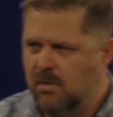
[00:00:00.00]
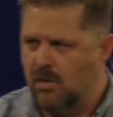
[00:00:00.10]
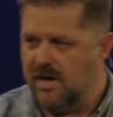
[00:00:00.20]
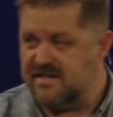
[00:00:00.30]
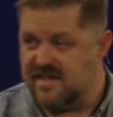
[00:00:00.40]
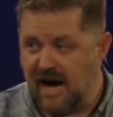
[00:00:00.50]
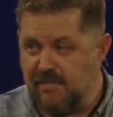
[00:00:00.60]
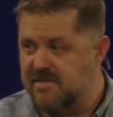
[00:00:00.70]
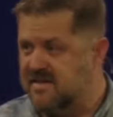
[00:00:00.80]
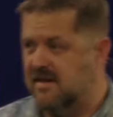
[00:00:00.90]
Well, it is
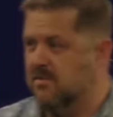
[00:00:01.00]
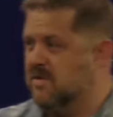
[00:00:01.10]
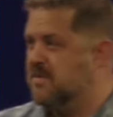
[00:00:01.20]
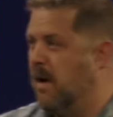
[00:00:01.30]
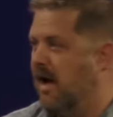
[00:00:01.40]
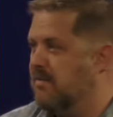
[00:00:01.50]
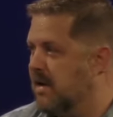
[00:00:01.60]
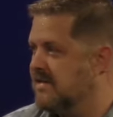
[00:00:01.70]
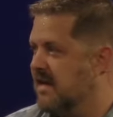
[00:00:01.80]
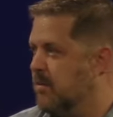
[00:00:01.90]
time to respond
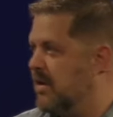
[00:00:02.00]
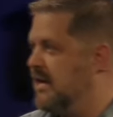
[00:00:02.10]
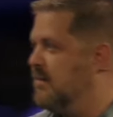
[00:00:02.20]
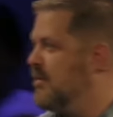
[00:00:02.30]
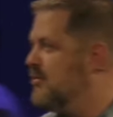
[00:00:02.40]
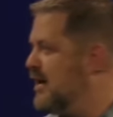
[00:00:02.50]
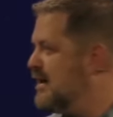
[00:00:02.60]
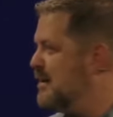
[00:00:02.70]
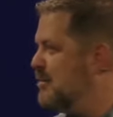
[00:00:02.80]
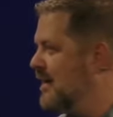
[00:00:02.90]
by celebrating communion and